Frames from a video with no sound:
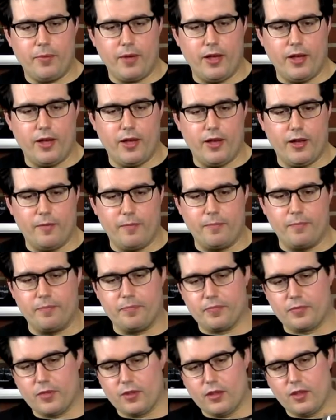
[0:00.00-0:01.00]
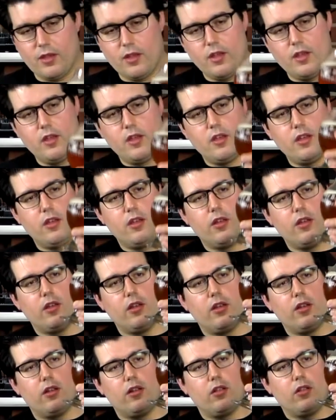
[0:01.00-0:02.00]
Um,
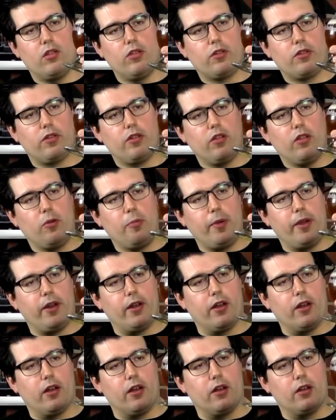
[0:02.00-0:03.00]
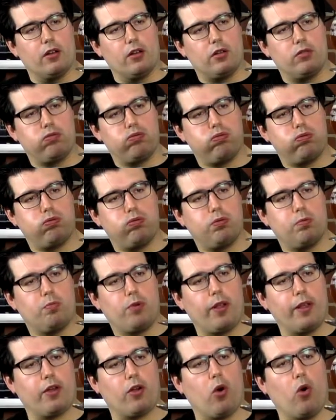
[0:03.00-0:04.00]
looks a little bit,
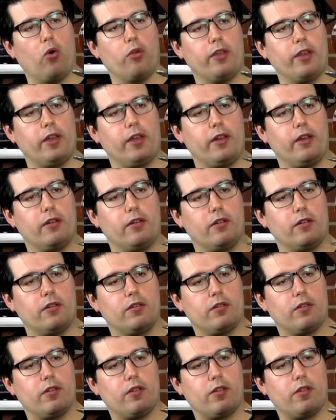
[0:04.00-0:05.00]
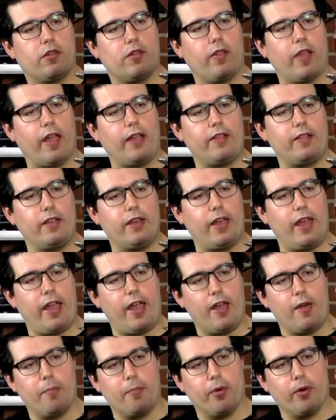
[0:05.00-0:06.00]
probably golden slightly
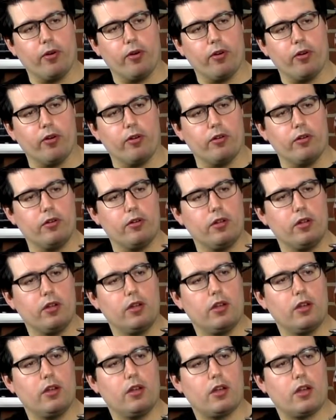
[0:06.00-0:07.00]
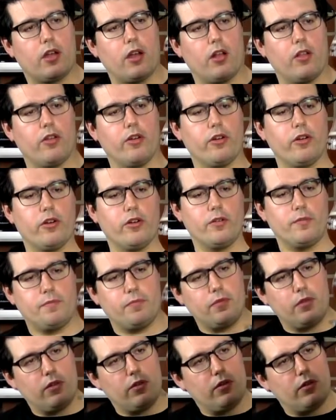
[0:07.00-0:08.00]
amber color,
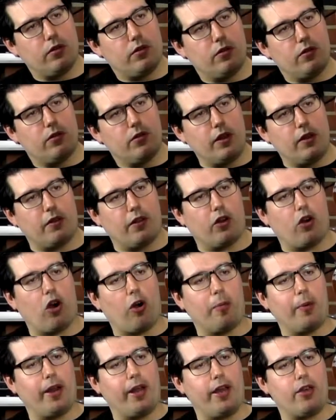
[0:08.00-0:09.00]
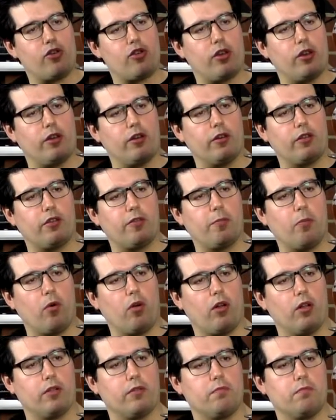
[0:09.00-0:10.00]
decent carbonation,
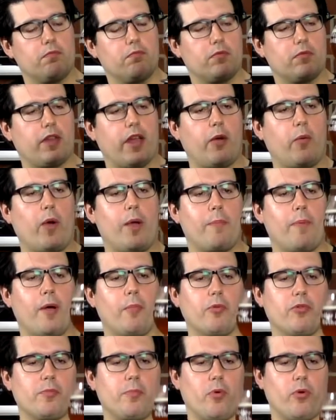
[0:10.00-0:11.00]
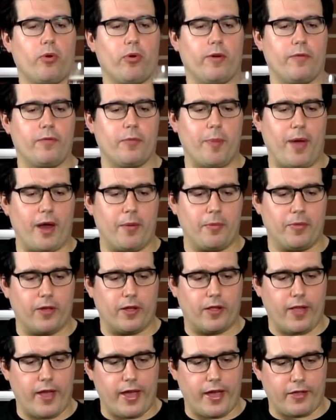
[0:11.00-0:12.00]
small, tight white bubbles pouring off the bottom of the
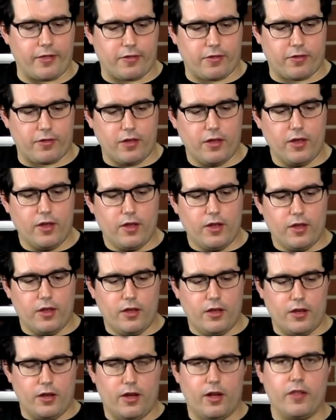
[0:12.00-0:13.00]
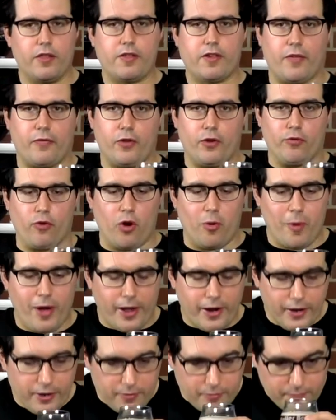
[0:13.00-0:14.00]
glass. Uh, let's get the aroma on
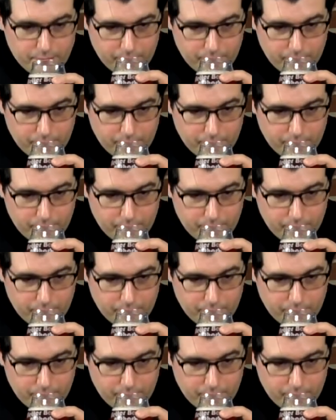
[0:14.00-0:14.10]
it.